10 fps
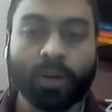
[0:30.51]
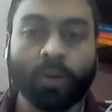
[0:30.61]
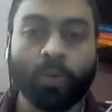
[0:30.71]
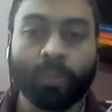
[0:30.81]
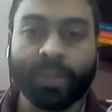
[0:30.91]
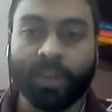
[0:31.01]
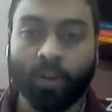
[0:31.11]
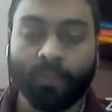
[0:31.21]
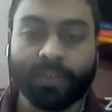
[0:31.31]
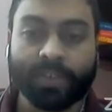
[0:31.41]
open their
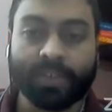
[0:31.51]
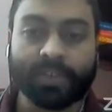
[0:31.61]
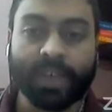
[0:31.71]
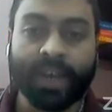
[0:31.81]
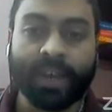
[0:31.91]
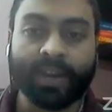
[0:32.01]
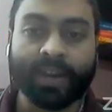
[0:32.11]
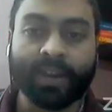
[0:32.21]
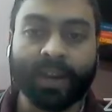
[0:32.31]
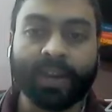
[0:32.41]
offices,
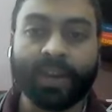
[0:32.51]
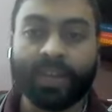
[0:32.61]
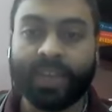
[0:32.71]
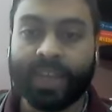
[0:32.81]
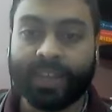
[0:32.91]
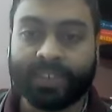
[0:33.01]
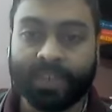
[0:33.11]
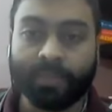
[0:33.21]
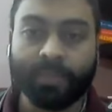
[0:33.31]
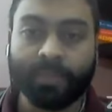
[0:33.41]
and conducting
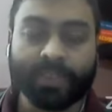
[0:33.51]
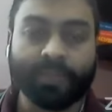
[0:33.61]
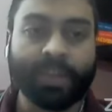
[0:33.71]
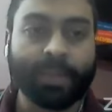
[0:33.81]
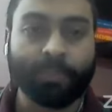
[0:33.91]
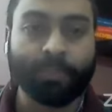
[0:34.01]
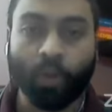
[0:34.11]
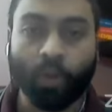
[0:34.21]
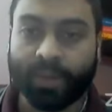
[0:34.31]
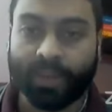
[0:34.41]
AGM is a very
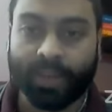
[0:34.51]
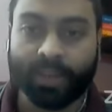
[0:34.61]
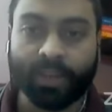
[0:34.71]
important thing,